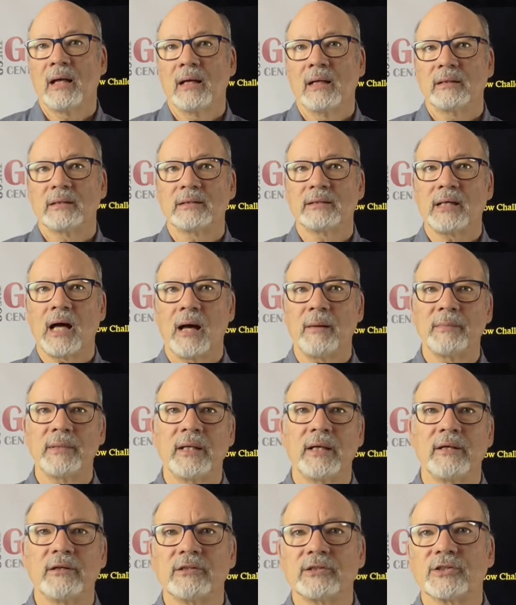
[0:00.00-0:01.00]
The
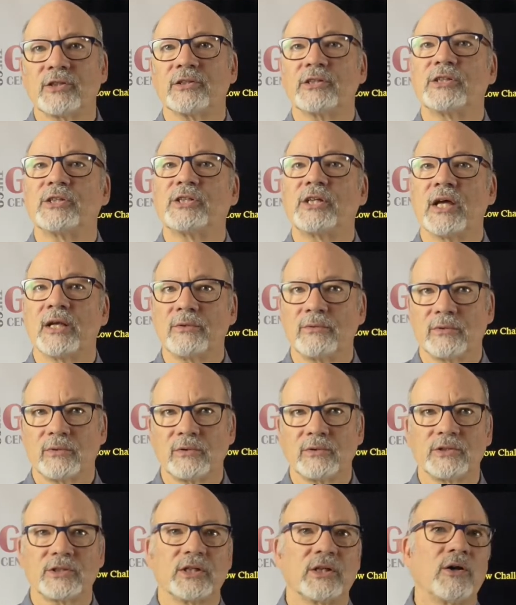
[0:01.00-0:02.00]
dominators are the
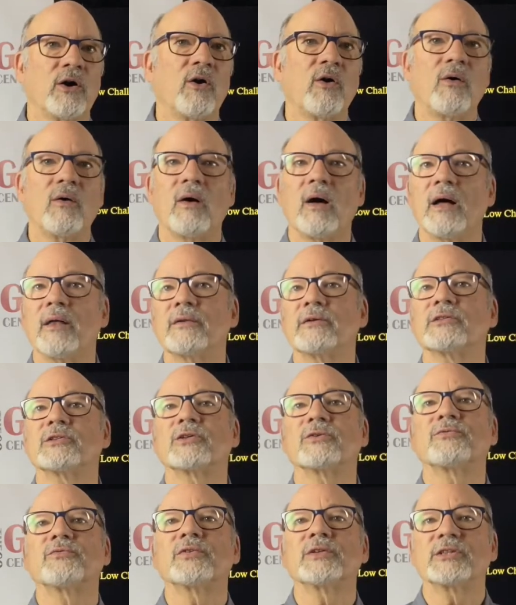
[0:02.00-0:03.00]
generals, and all others
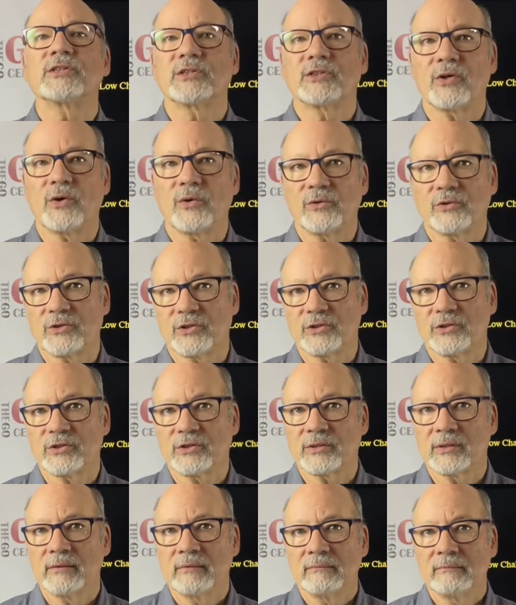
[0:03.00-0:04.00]
are foot
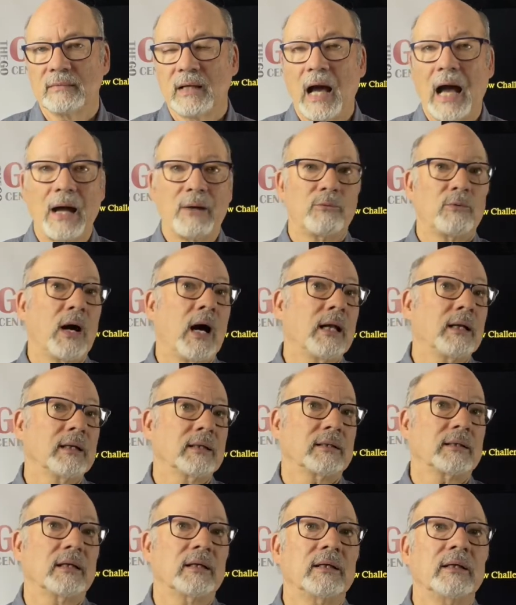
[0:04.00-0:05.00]
soldiers.
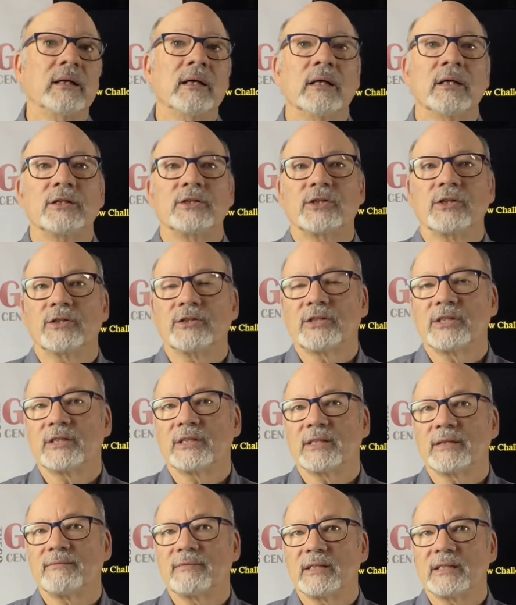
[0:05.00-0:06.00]
Ironically,
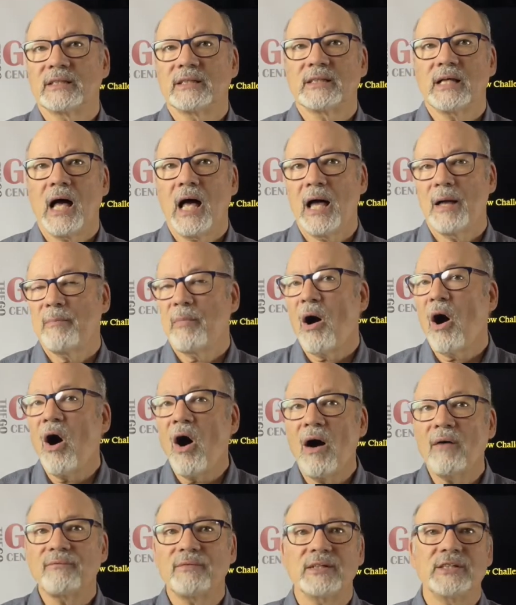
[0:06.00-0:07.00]
churches of this type
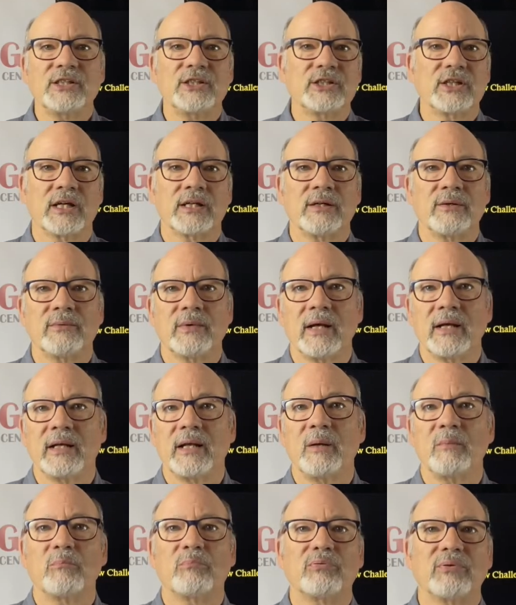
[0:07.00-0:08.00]
often generate
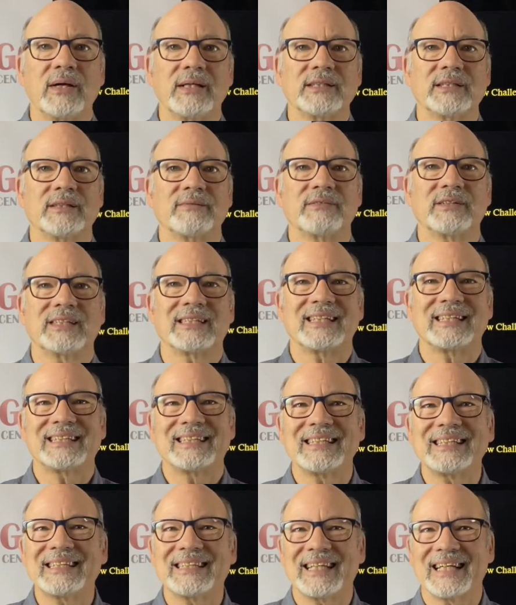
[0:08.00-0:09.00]
impressive
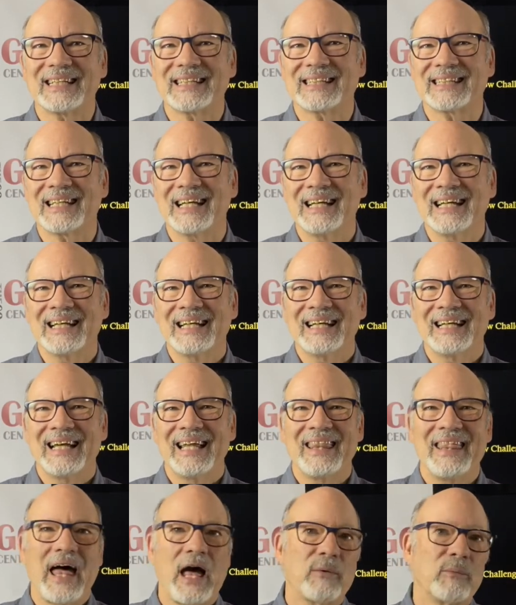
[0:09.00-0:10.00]
statistics
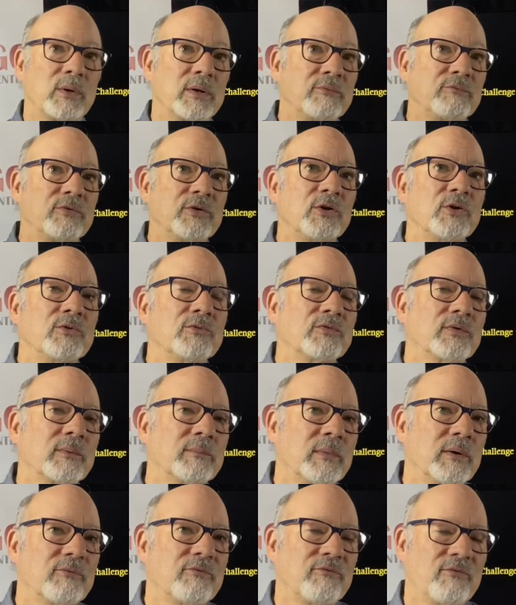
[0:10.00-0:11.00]
that, when viewed
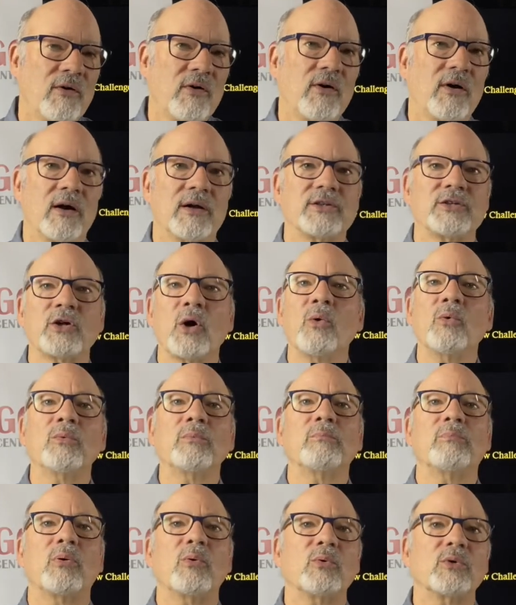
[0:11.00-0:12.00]
from afar,
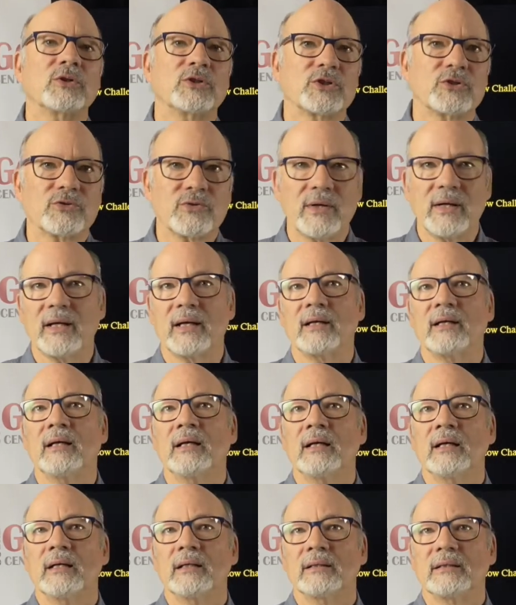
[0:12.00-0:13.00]
don't portray
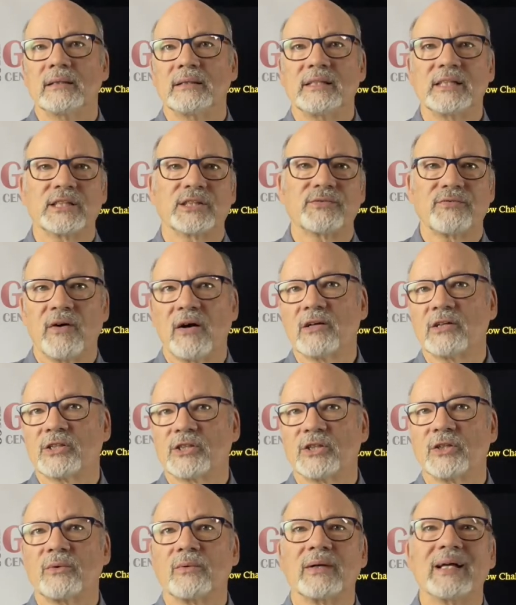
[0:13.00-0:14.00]
the
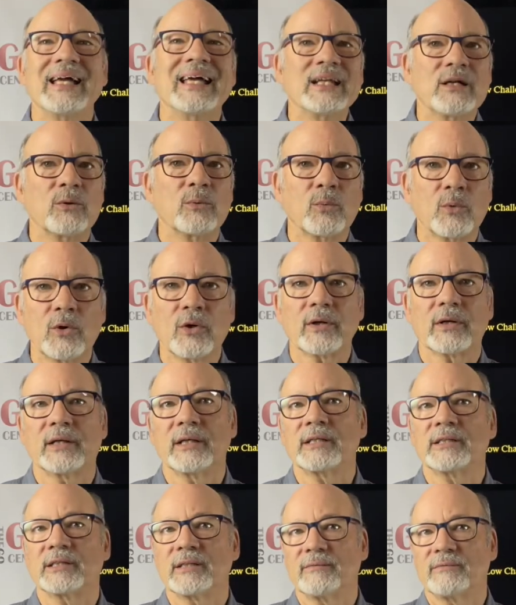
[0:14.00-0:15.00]
dysfunctional inner
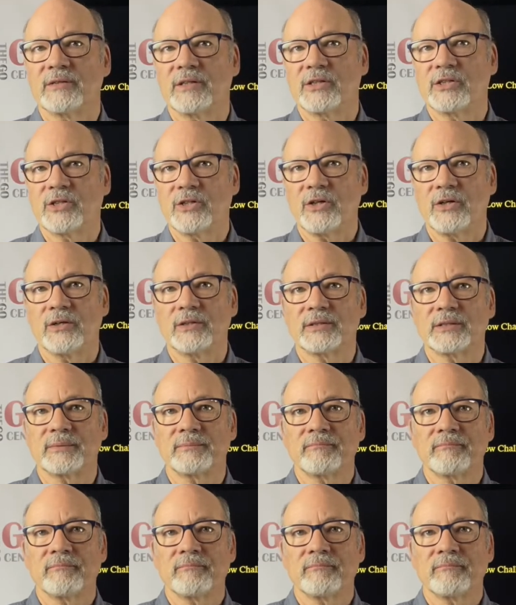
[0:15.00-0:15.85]
workings of the church.